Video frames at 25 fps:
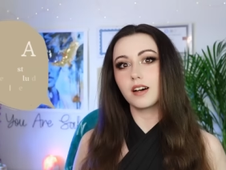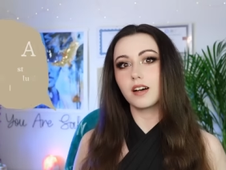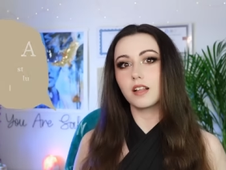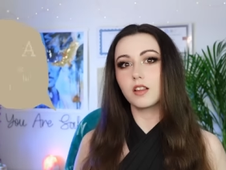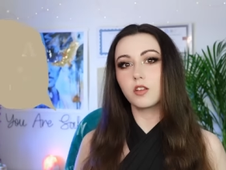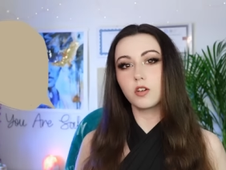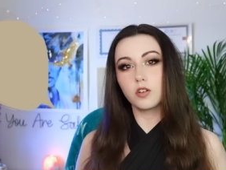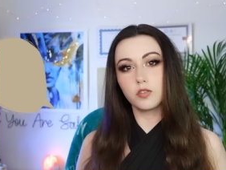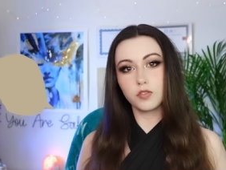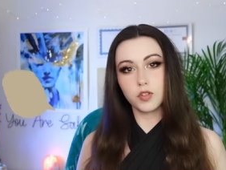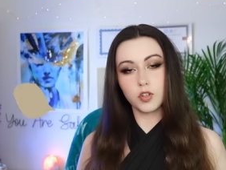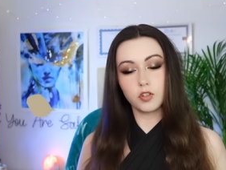A
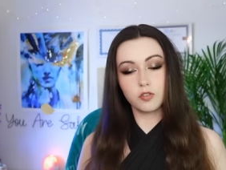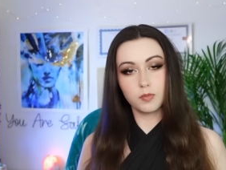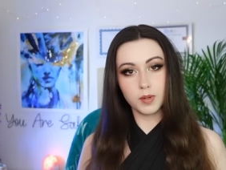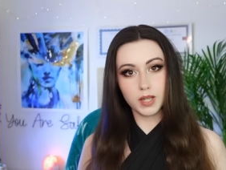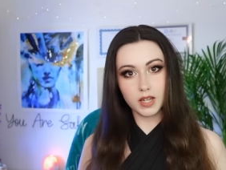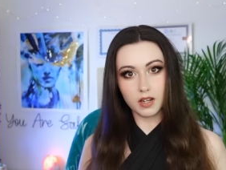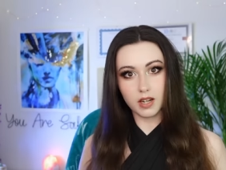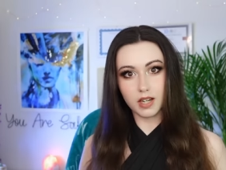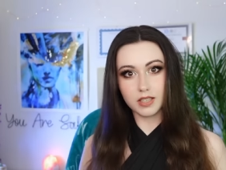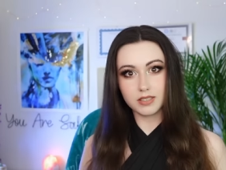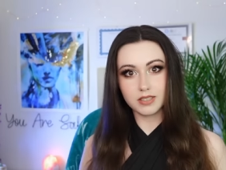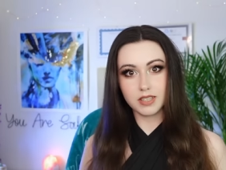lot of you have been
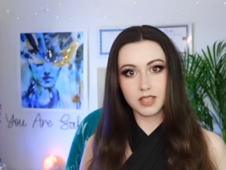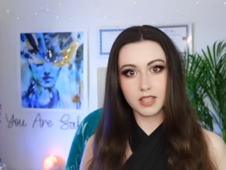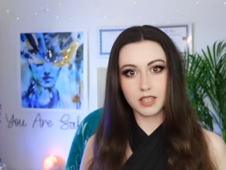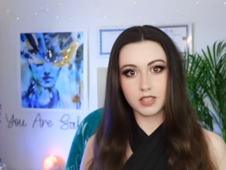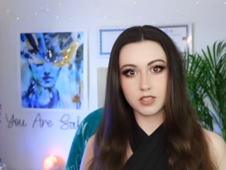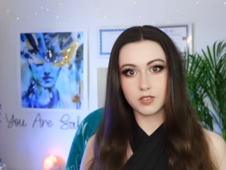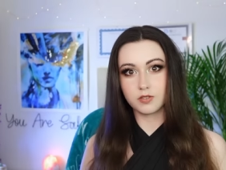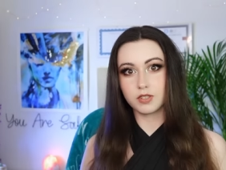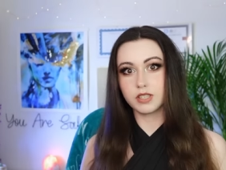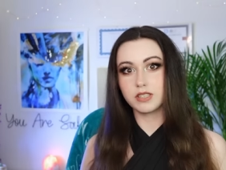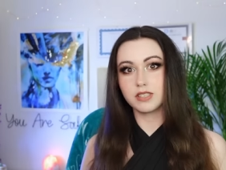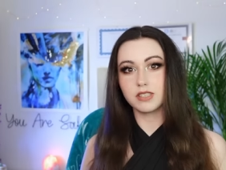asking
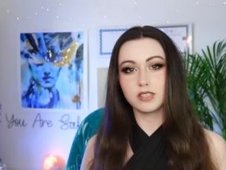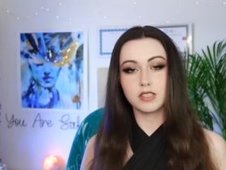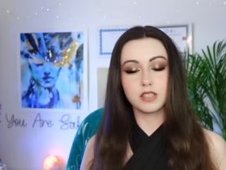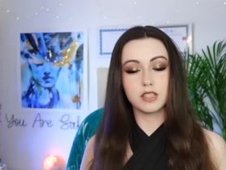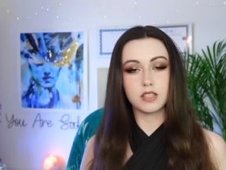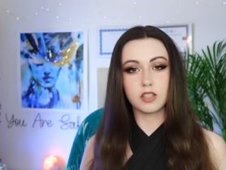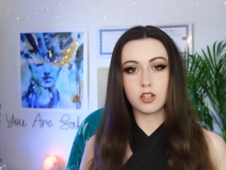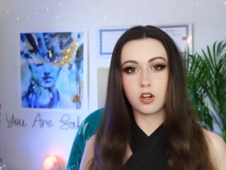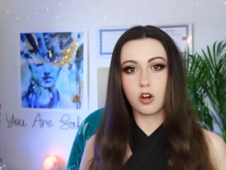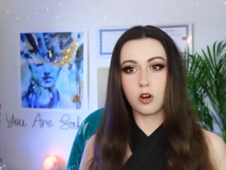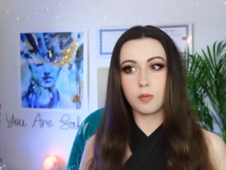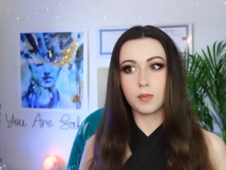us recently
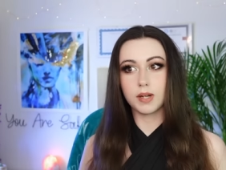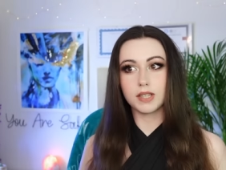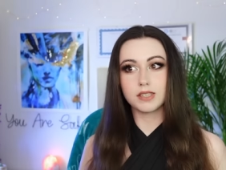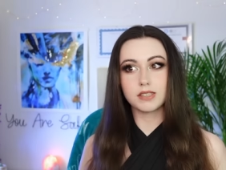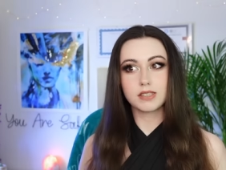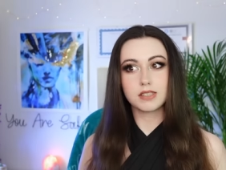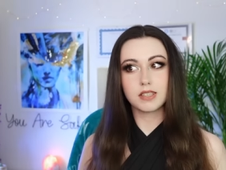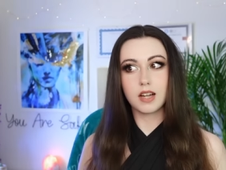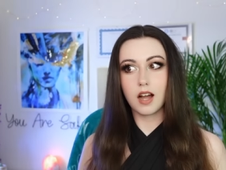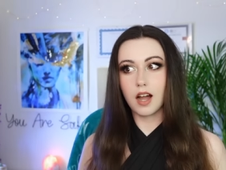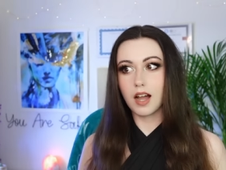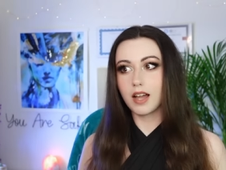in the
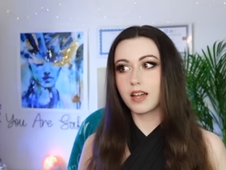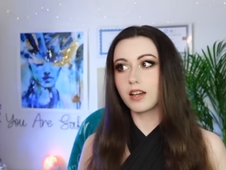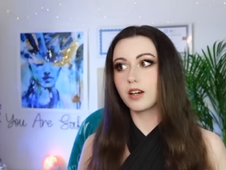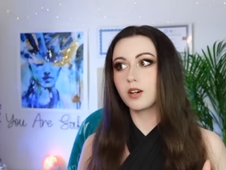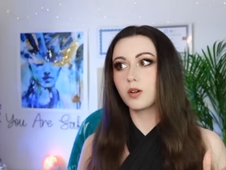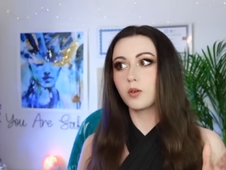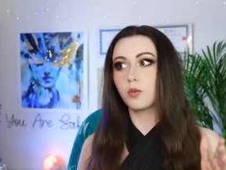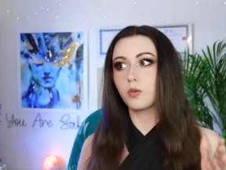comments, Kaya,